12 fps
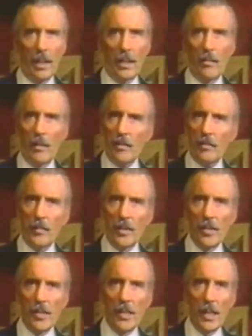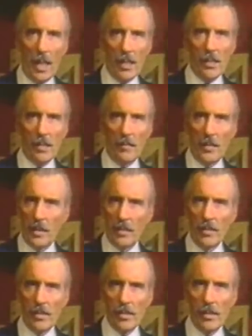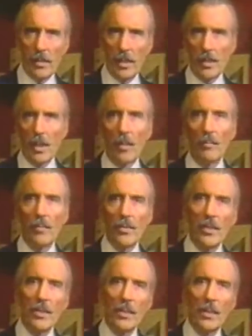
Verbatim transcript: and Rathbone's last appearance as Holmes.